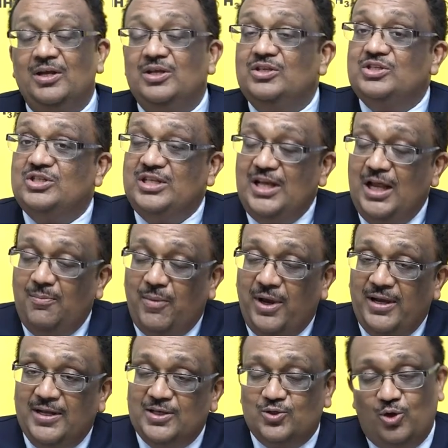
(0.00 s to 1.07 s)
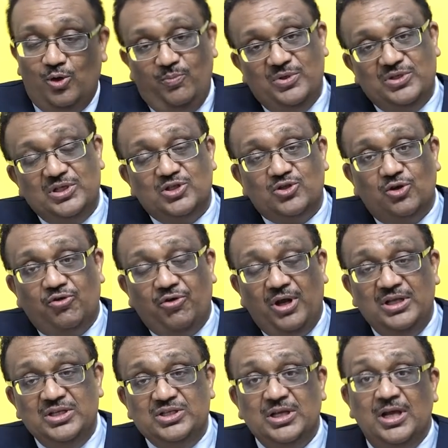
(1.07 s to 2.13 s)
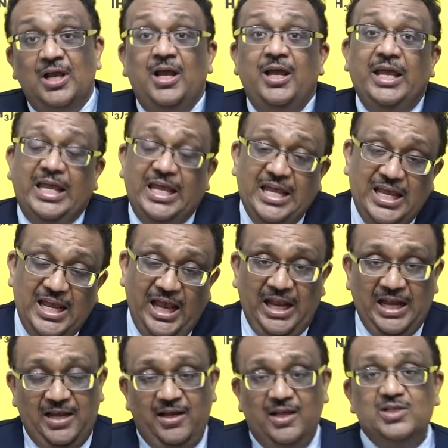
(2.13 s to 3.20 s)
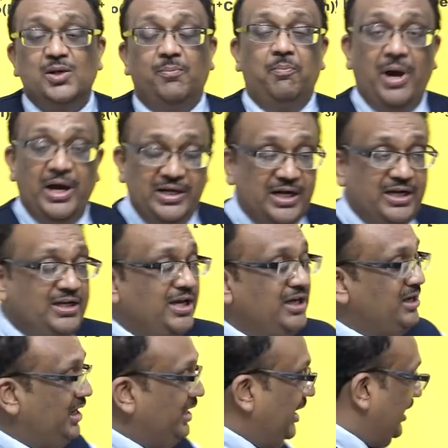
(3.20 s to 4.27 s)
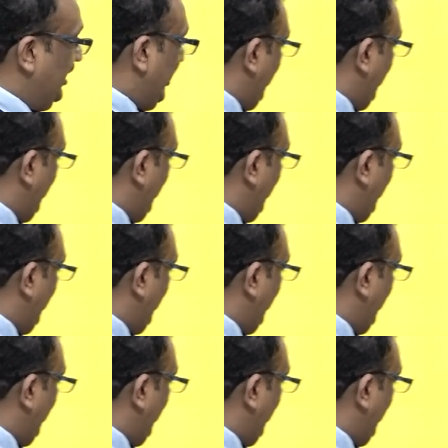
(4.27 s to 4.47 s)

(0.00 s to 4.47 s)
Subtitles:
Cl minus could be cis or trans. En is a bidentate ligand,